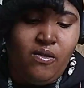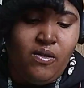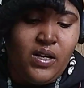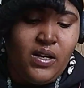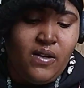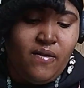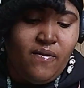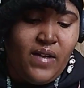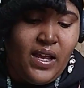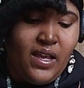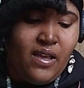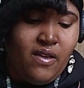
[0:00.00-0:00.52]

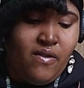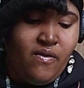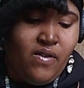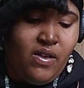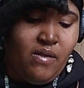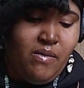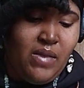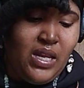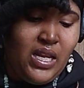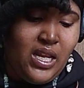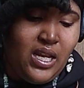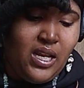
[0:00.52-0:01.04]
divine
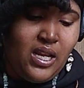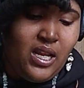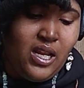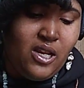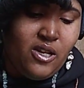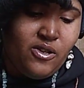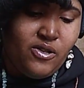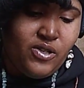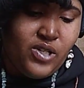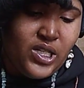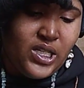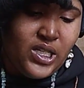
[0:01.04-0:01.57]
feminine
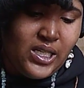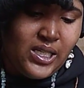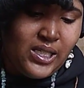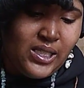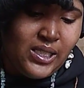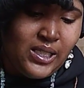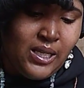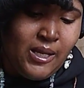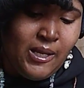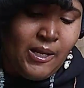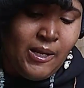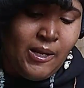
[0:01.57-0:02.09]
energies.
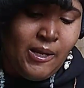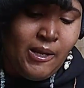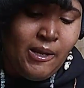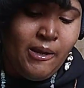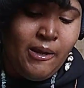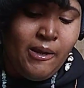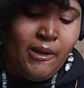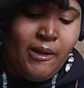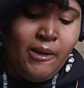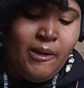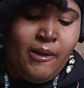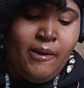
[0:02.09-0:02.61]

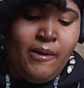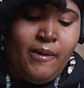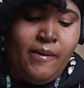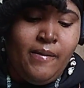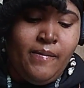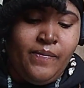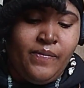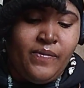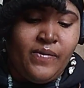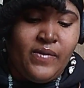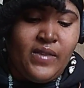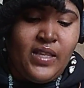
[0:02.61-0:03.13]

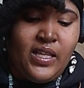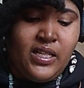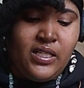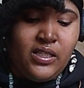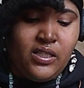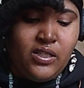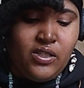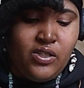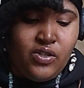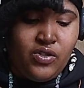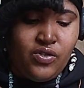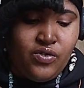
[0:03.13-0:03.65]
This
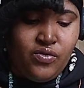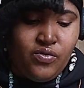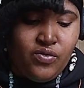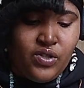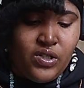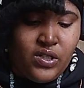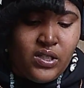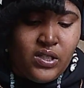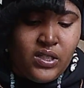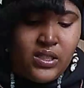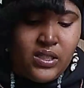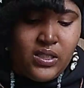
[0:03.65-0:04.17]
is you
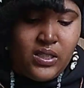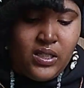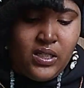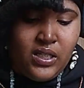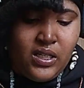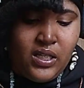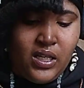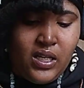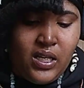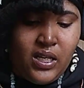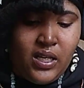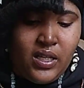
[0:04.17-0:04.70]
just
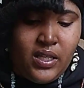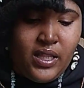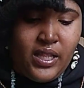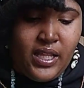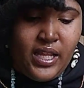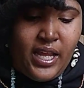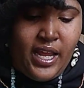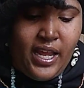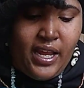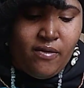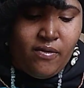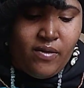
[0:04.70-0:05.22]
seeking
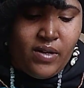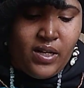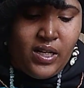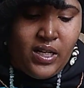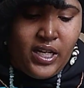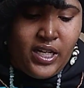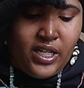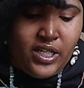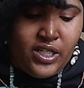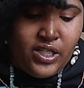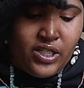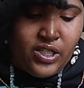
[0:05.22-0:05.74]
that
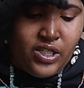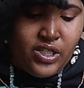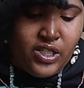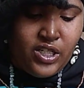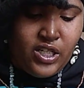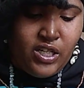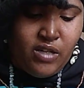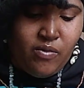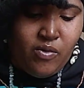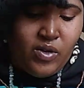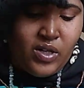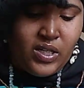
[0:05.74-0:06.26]

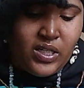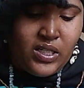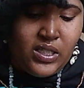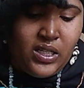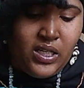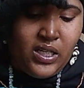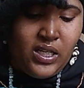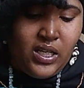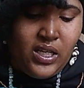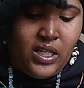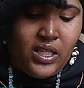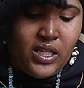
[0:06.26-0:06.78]
relationship, or
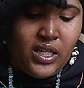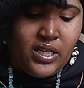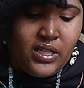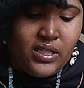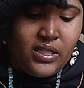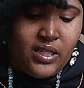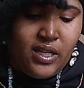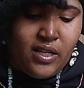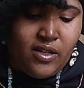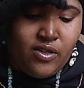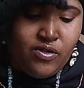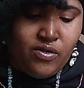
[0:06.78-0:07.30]
seeking that
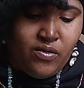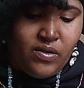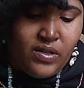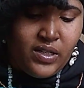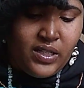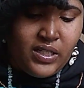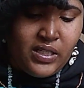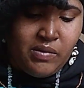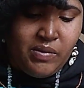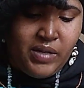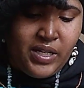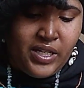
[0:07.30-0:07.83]
sexual
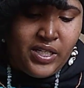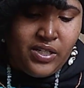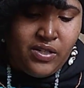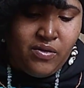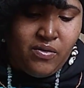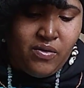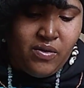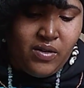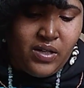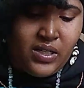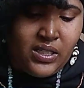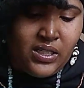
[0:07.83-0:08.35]
expression,
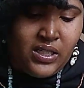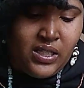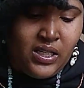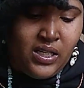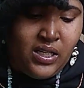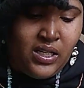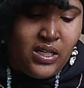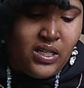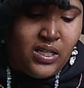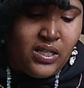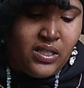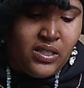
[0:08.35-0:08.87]
or seeking
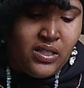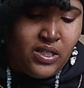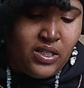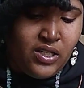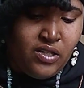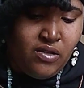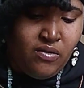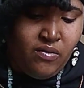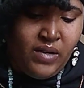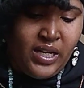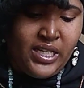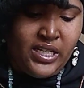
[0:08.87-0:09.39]
the
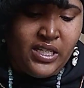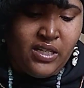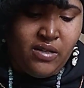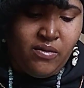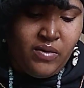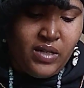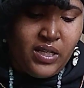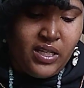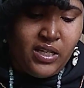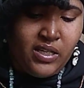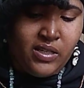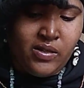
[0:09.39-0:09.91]
situation with
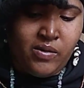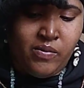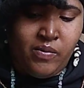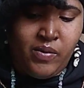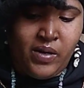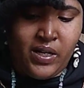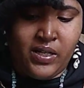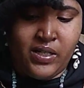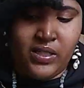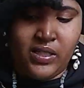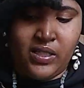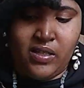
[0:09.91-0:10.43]
this
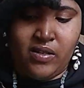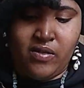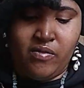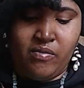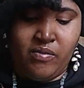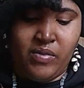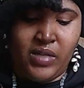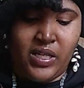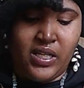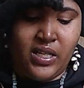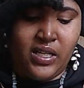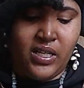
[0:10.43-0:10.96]
person
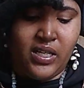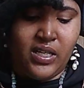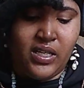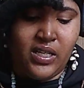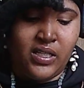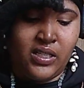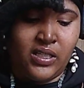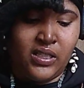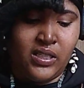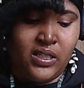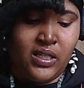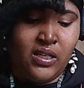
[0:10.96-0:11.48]

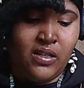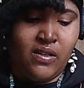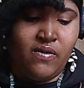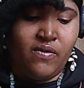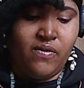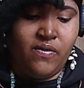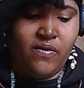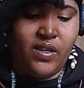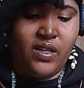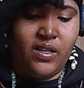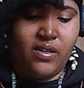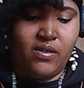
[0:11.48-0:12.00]
because it
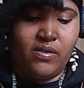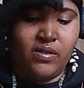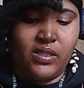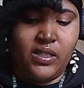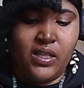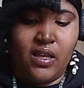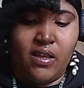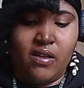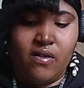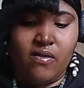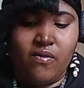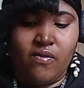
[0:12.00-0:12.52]
feels
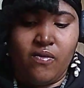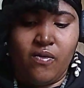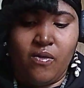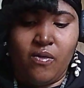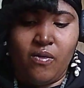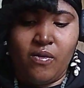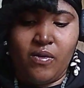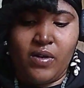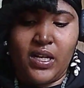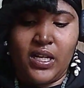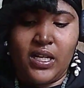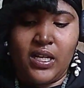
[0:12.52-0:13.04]
that
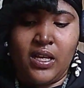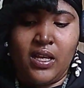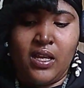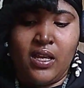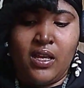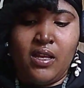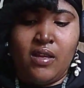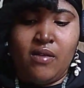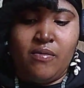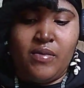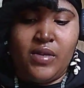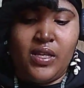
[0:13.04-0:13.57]
void,
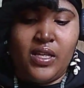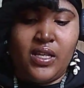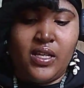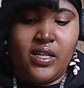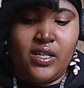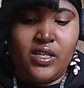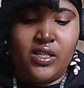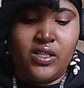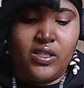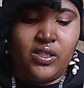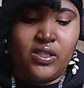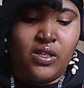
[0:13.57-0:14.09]

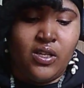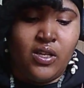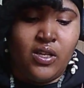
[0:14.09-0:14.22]
because